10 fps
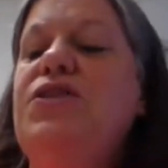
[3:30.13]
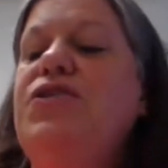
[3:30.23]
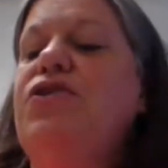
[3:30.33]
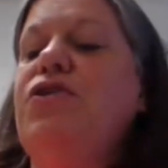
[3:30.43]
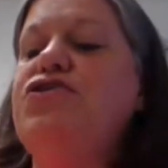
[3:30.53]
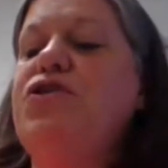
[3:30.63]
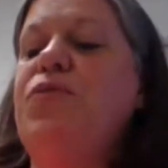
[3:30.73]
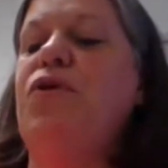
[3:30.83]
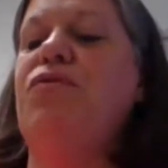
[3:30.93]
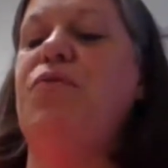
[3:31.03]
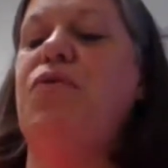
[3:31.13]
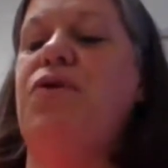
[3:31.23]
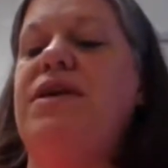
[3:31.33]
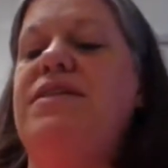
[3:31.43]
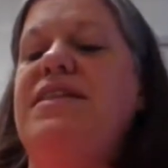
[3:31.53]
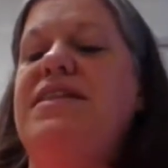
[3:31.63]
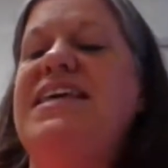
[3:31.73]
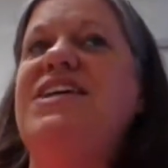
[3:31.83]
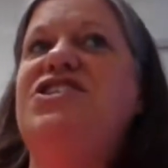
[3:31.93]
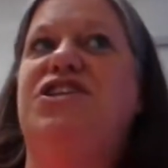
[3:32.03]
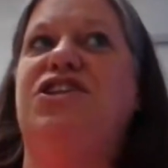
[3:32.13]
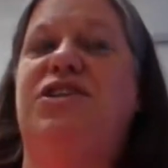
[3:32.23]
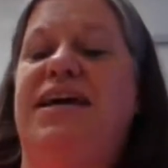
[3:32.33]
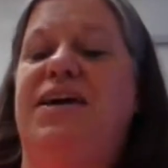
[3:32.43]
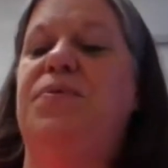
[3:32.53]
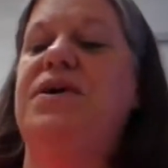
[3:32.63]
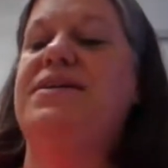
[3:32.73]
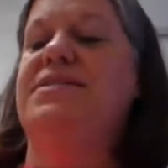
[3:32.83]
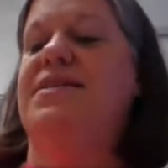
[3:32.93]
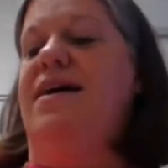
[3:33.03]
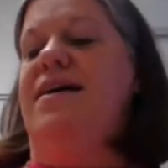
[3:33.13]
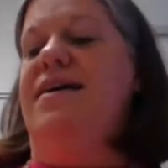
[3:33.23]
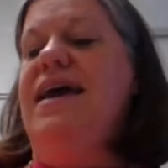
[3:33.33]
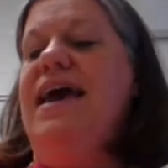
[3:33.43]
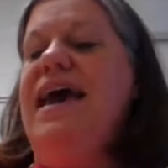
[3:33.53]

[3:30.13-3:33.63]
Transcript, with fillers: The grocery boy reported that the kitchen looked like a pigsty,